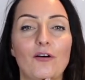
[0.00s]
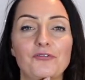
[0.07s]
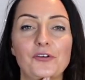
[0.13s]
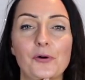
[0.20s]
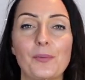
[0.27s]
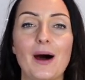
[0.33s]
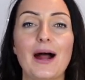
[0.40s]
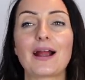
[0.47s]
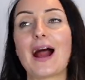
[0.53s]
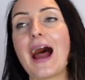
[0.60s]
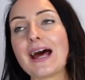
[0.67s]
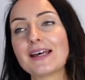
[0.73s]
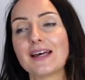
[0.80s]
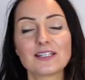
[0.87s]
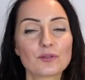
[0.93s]
of your bag
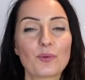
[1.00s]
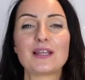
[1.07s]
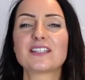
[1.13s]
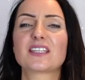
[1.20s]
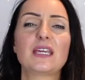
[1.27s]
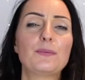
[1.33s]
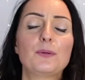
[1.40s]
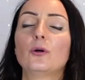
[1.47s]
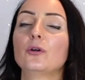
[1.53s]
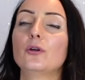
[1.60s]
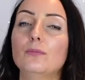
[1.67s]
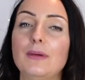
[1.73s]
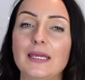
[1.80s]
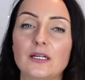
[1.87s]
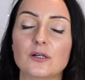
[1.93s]
as well as keeping all
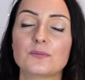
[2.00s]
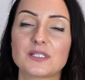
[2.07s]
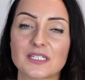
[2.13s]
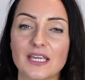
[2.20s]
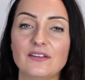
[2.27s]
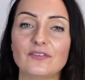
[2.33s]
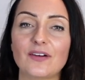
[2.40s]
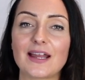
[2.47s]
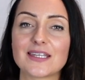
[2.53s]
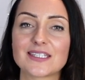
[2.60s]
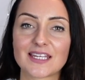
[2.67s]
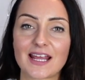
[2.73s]
your makeup safe and